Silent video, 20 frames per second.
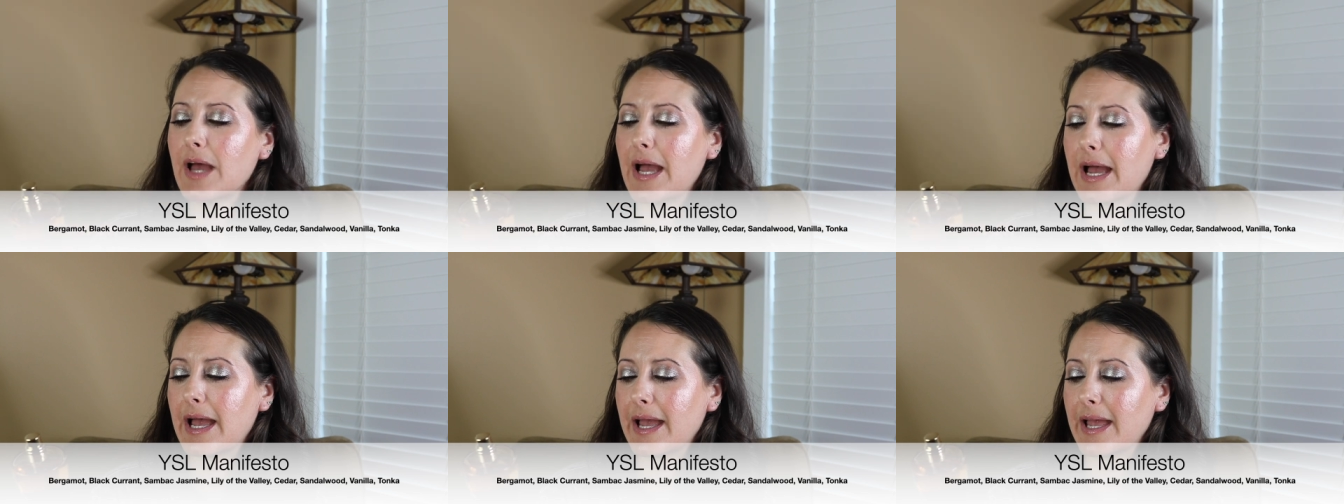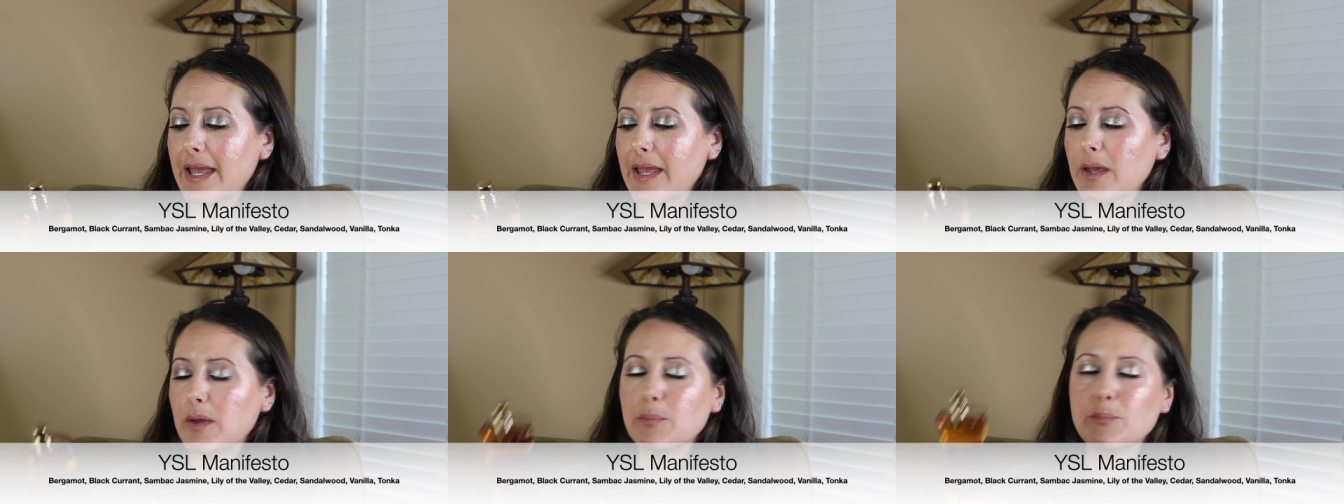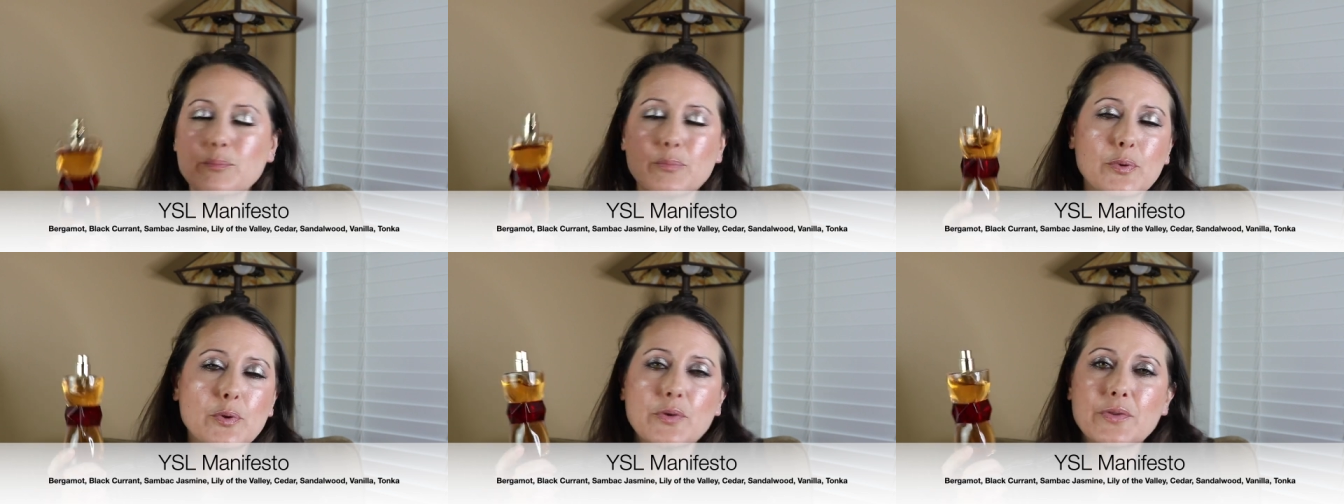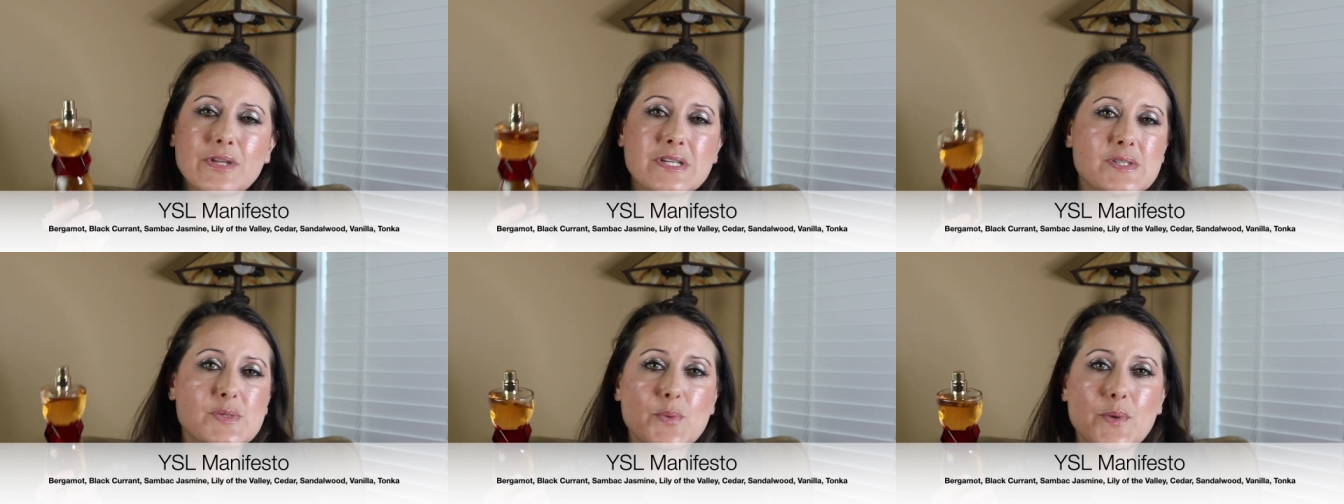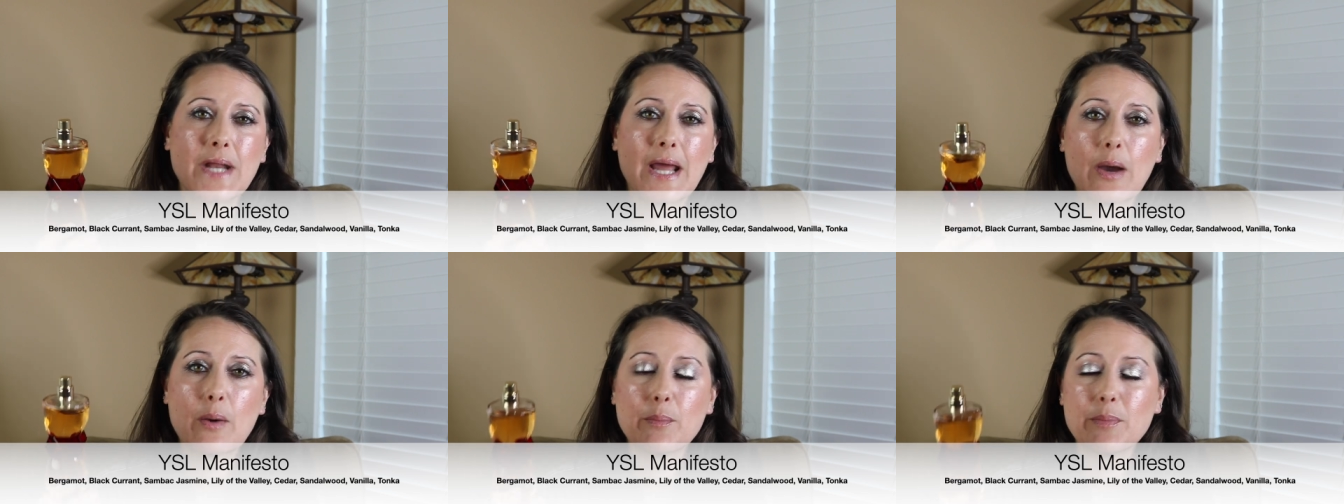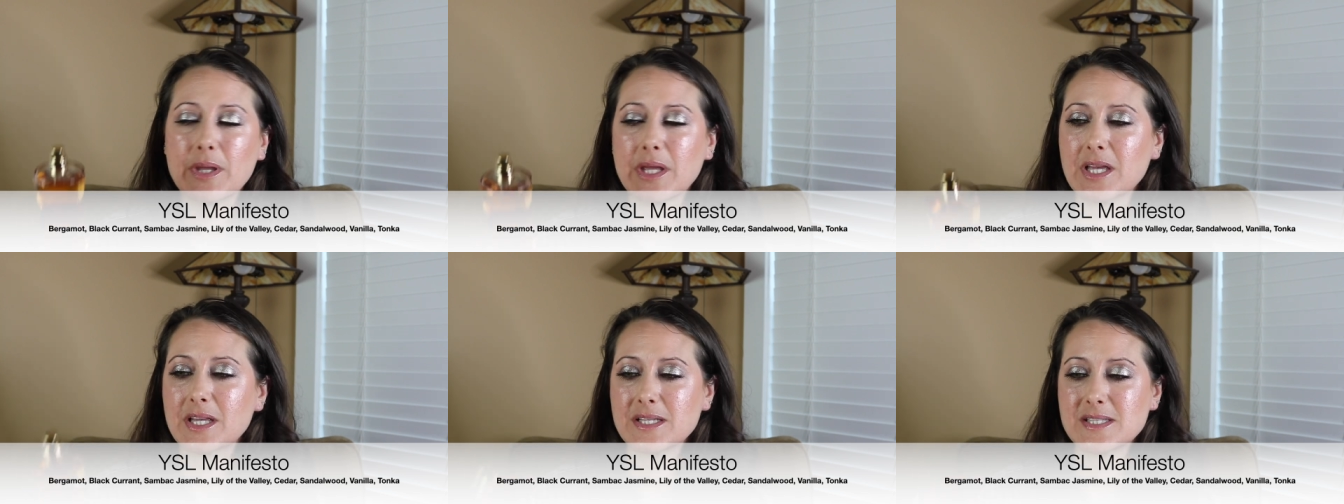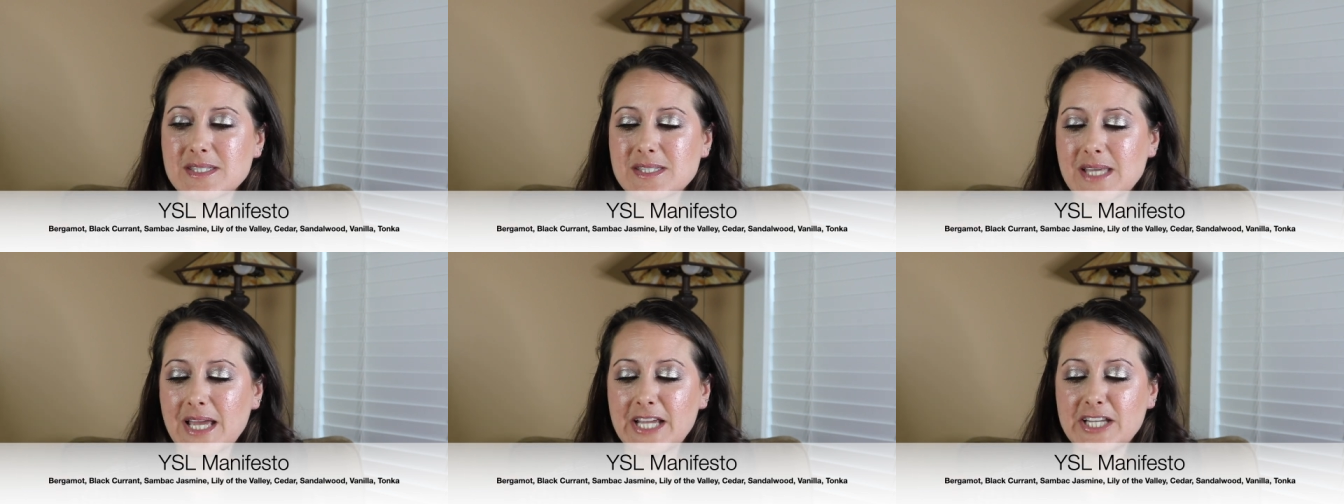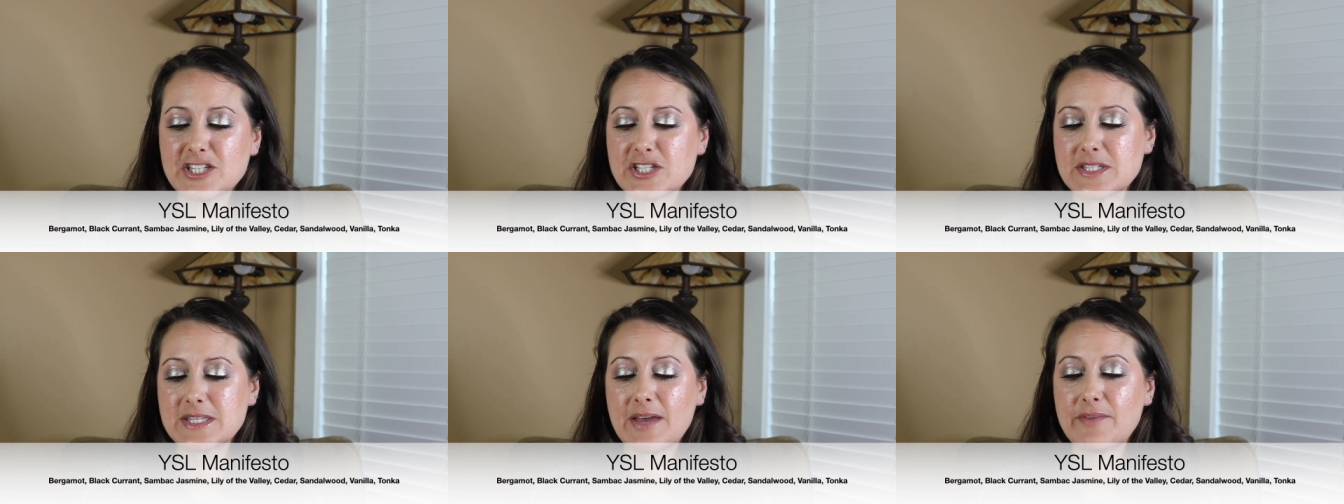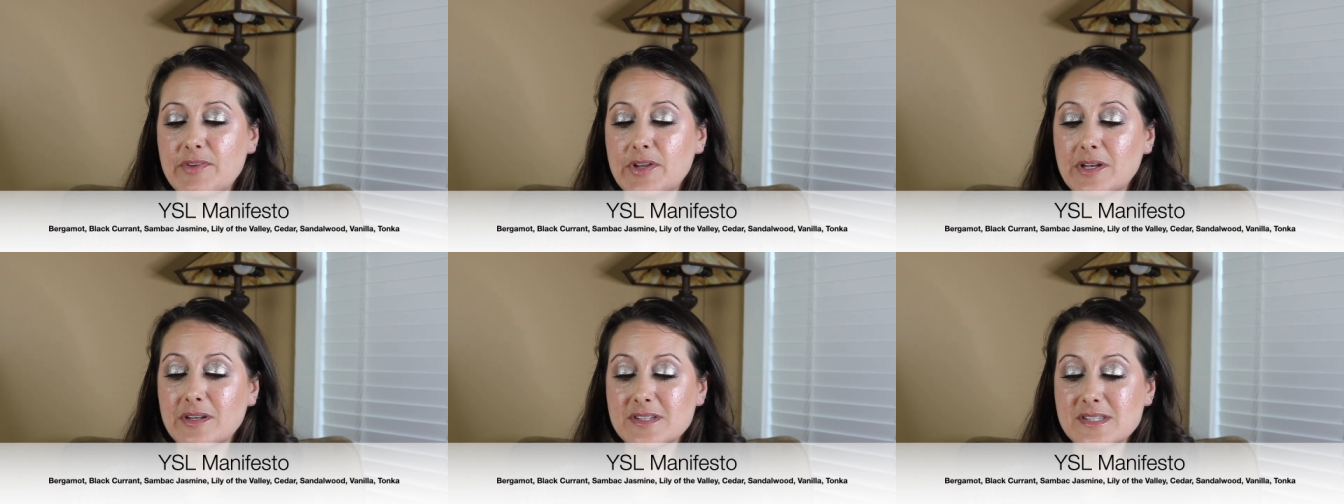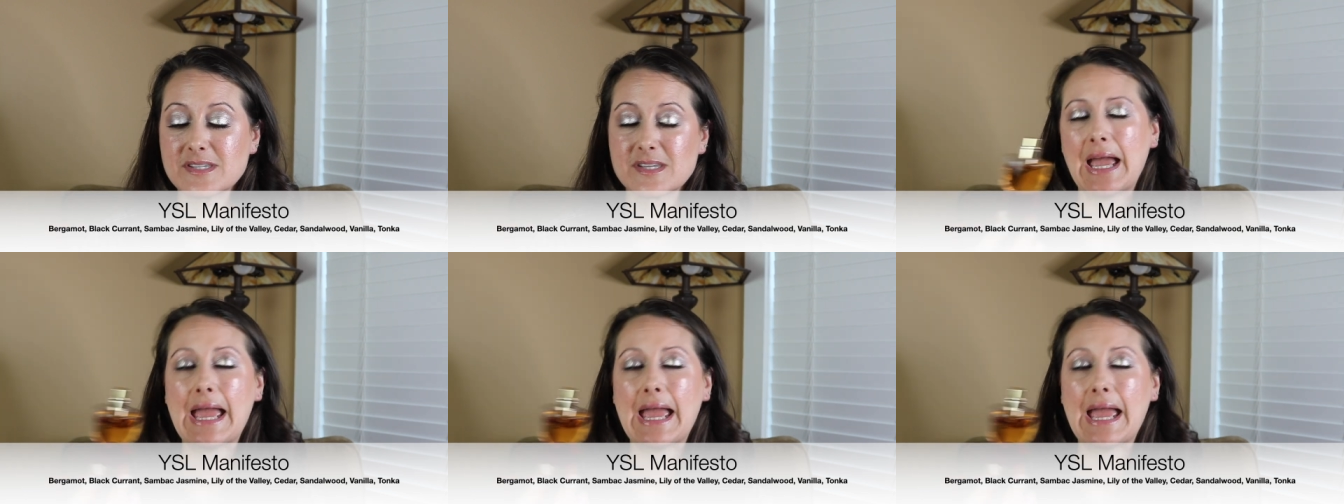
I pulled this one out because I just haven't,